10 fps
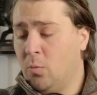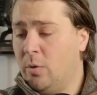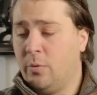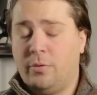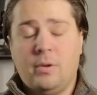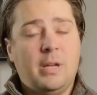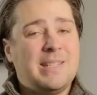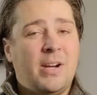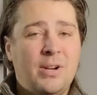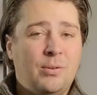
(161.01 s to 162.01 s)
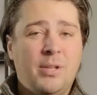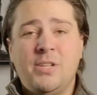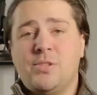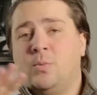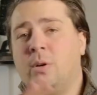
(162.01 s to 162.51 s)
One with a tighter
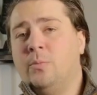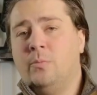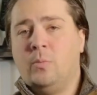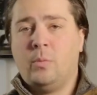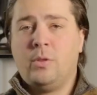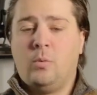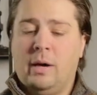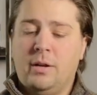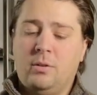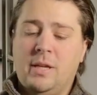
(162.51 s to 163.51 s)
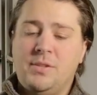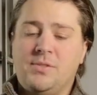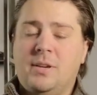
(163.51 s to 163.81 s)
lens, one with a wider lens,